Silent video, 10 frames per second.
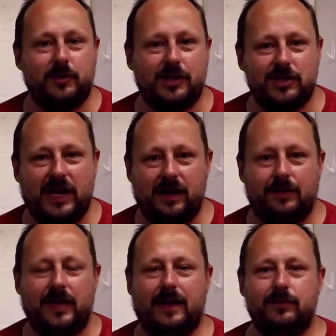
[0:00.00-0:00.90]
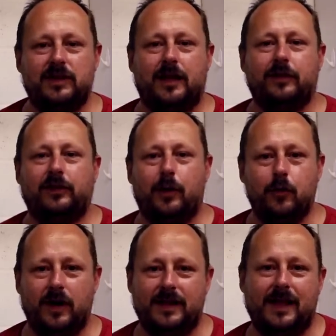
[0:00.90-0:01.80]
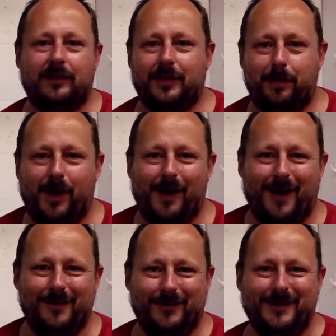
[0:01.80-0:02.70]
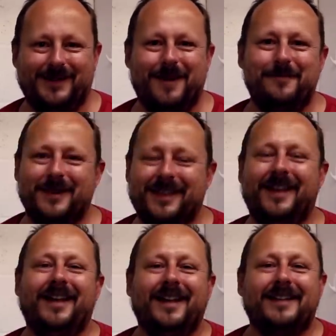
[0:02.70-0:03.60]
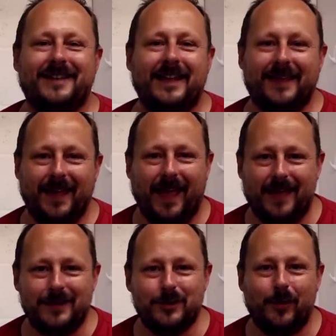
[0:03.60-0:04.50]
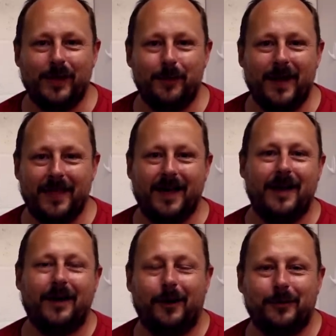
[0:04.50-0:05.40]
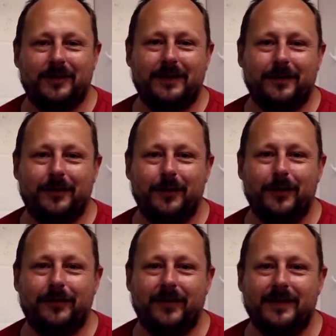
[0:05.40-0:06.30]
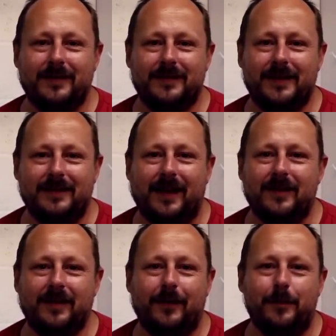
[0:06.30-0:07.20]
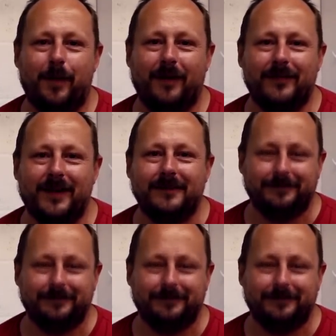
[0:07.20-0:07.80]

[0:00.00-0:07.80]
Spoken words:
to the channel if you haven't done so already. That's the plug over and done with. Take care, enjoy the weather, and I will see you soon on the Forensics Detailing channel. Bye for now.